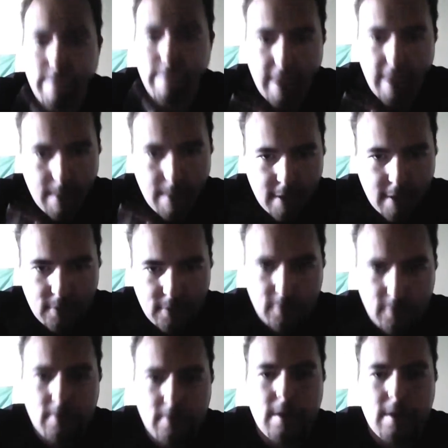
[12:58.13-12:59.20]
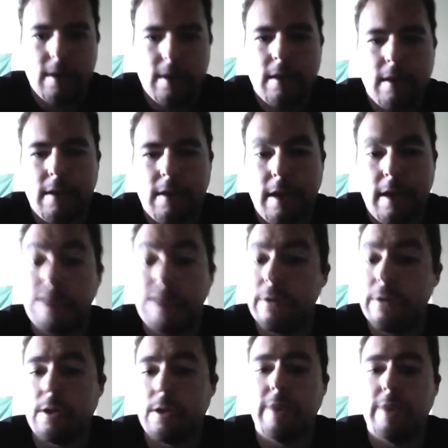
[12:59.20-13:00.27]
famous. And
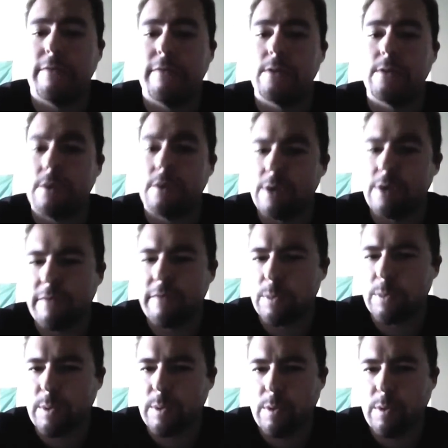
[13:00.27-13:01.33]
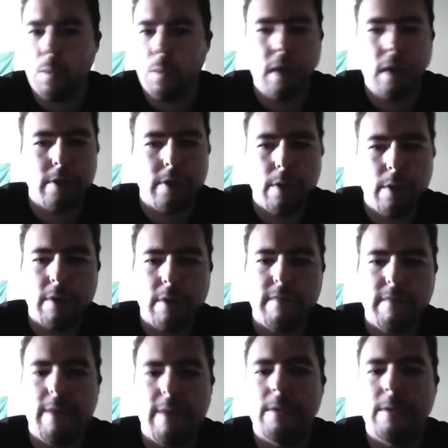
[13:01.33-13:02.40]
there is a difference. There's a difference between well known and
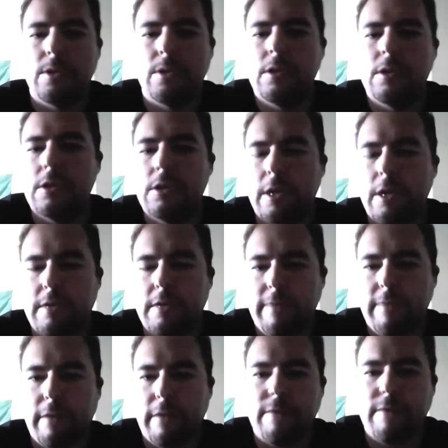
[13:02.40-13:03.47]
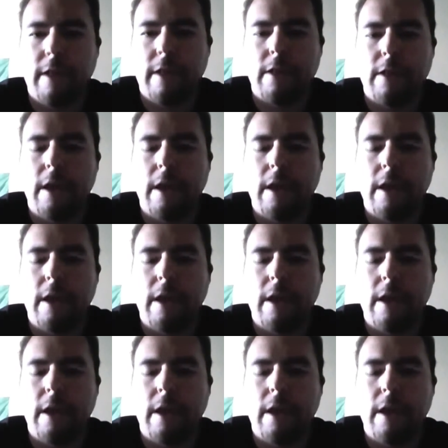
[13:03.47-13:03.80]
famous. It's a very fine